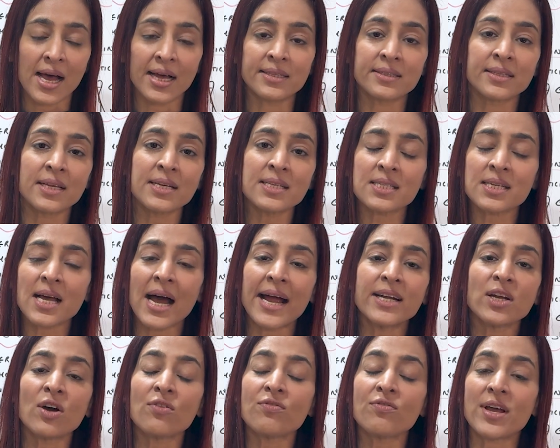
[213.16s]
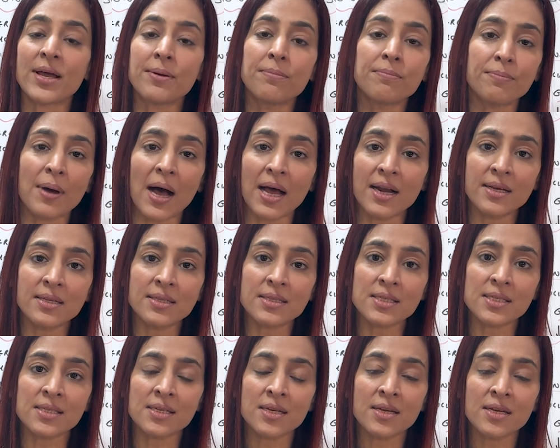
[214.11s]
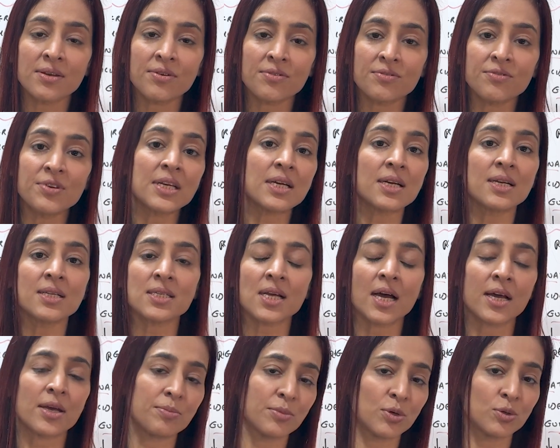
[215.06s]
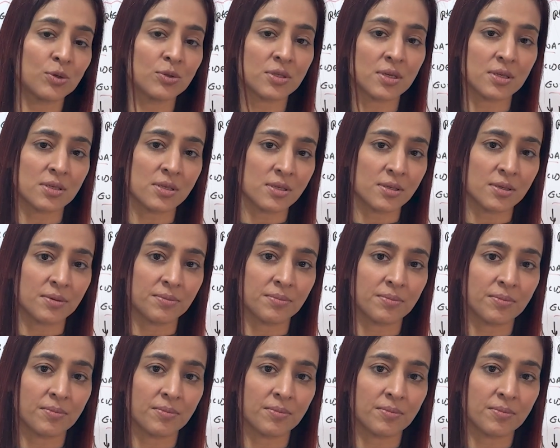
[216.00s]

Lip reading: and this kind of imbalance weakens our immune system.